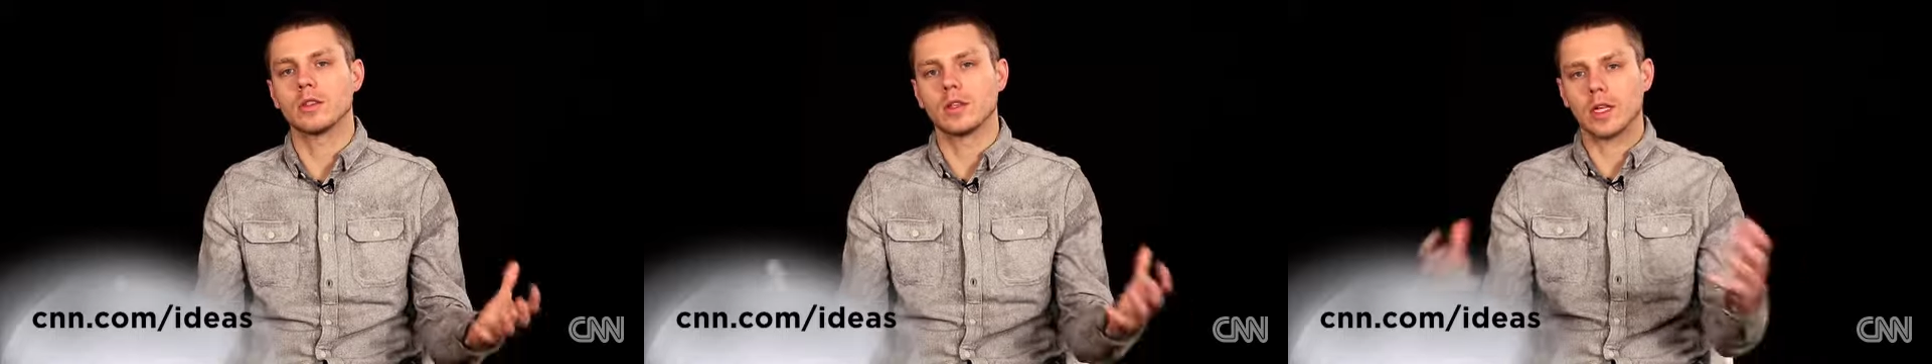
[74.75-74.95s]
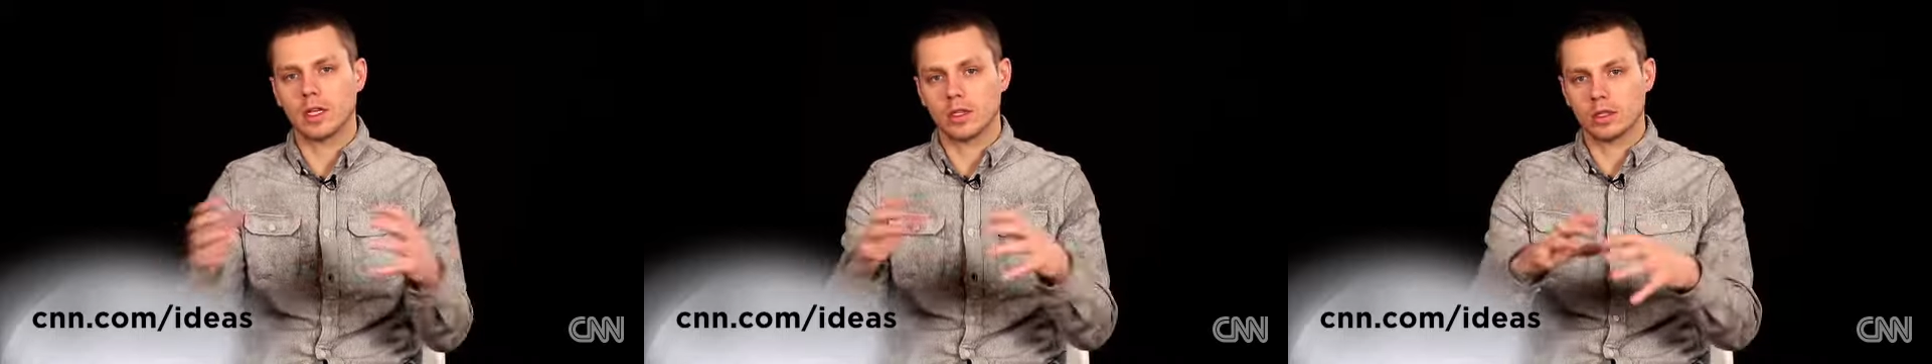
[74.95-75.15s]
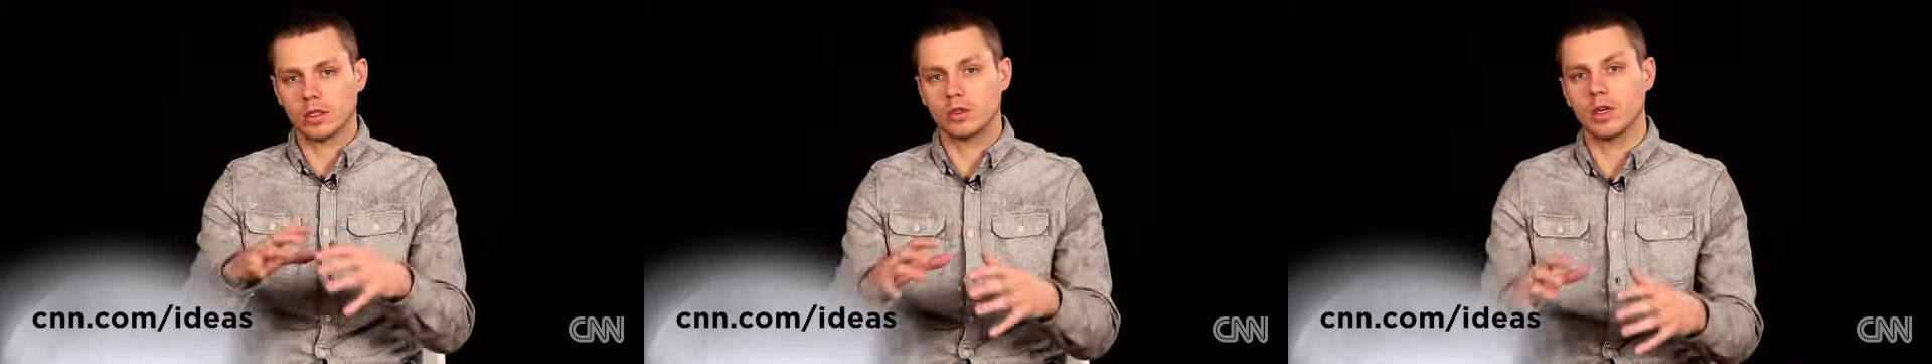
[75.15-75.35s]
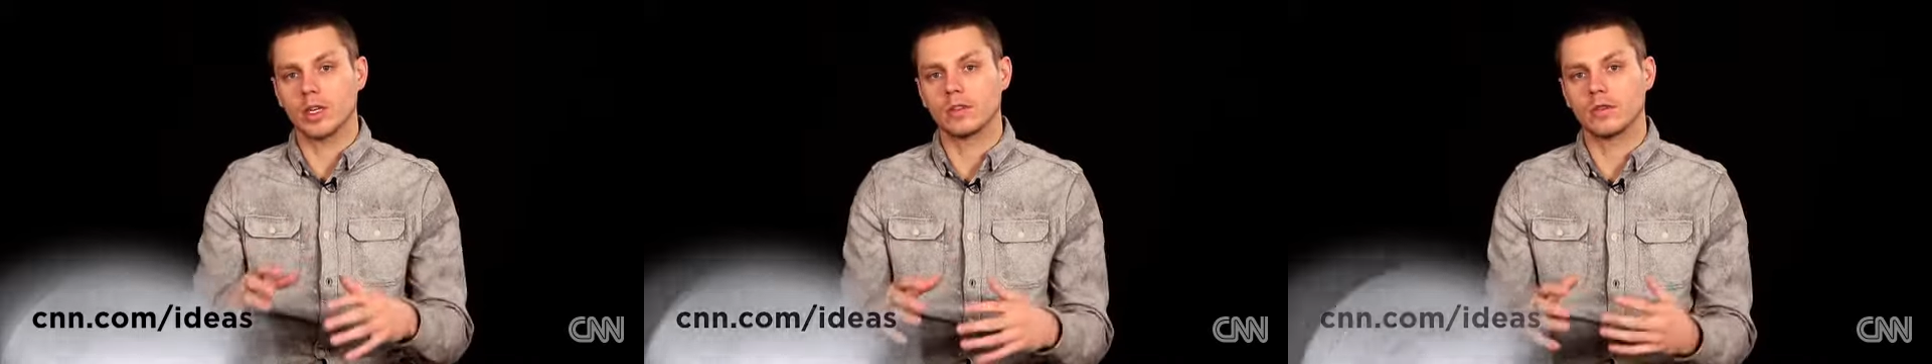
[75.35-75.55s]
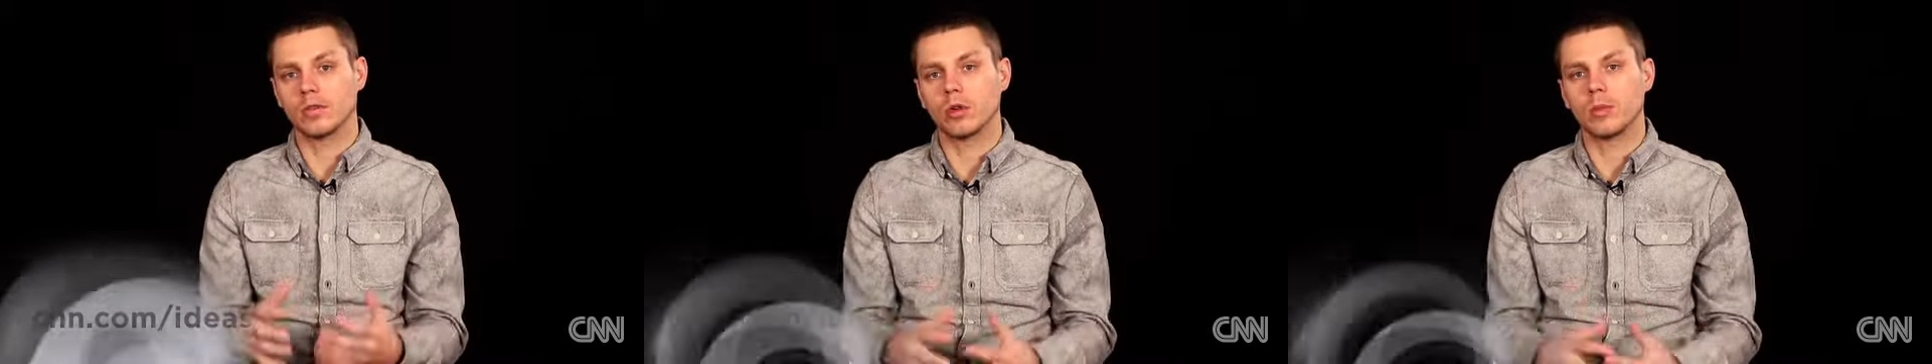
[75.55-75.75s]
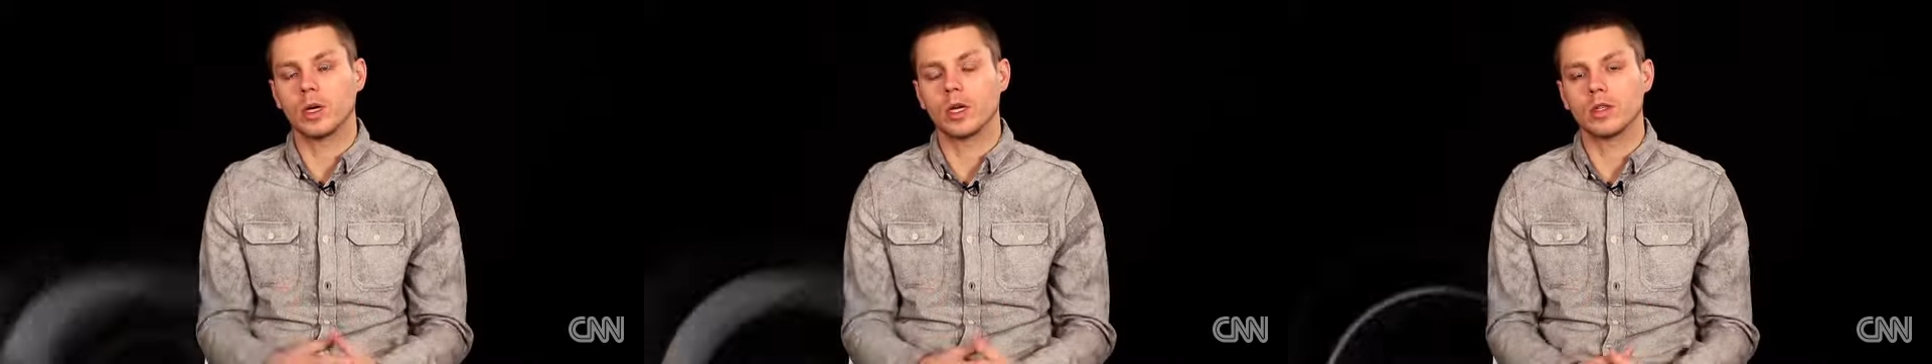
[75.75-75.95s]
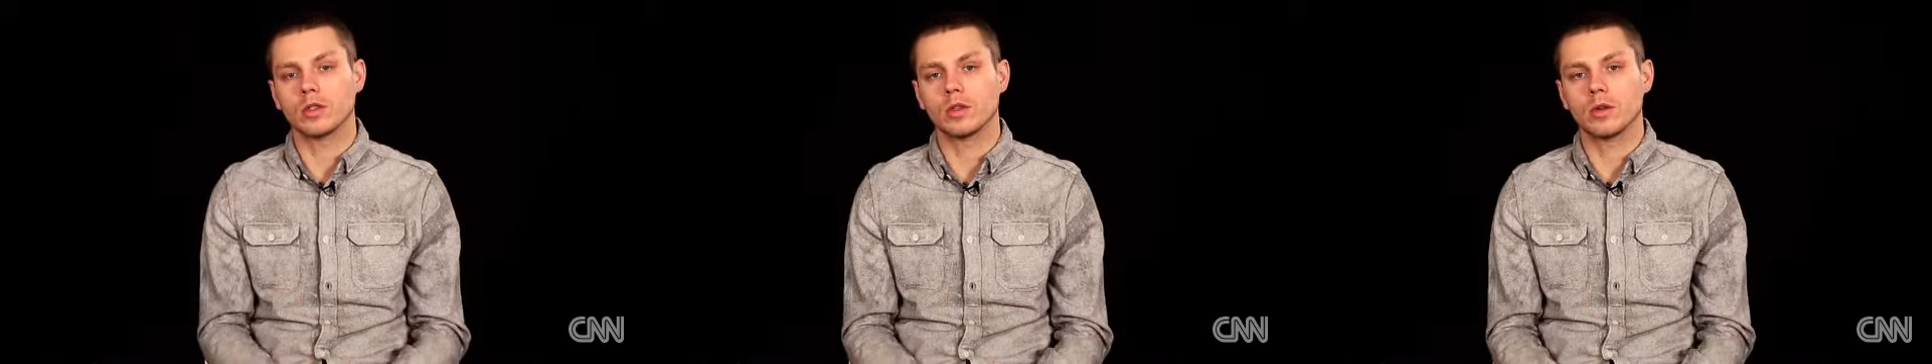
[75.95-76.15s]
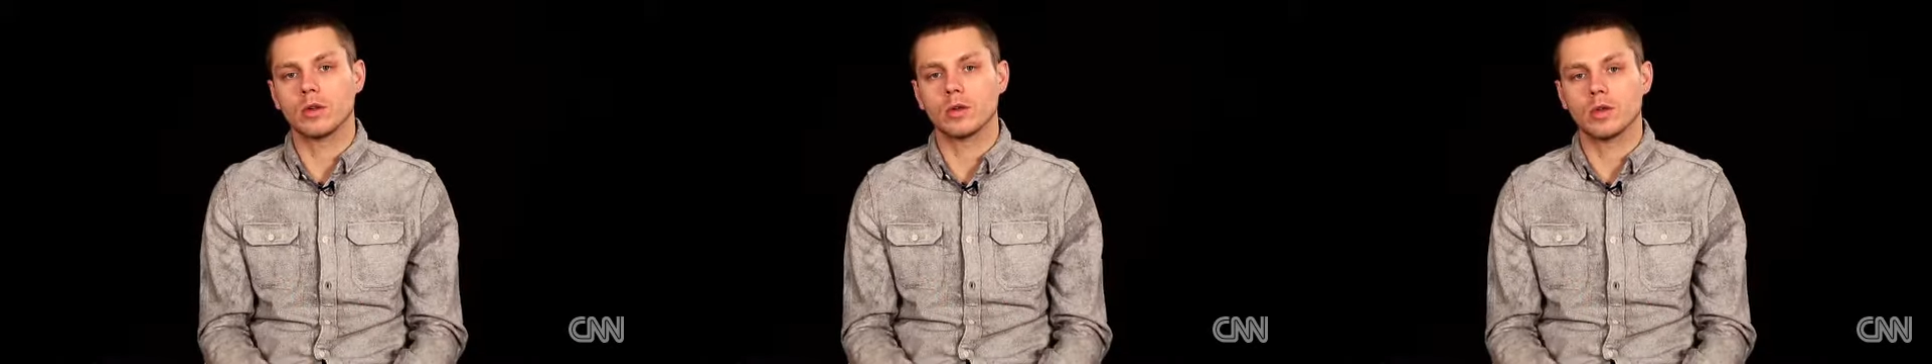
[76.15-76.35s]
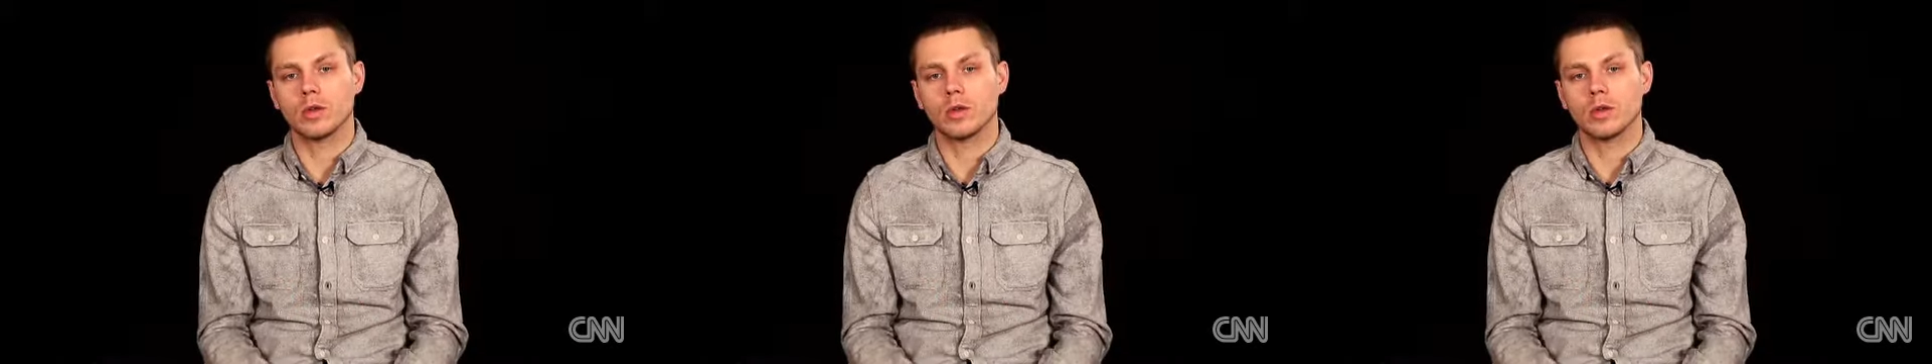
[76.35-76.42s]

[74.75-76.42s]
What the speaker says: that it could transform on its own,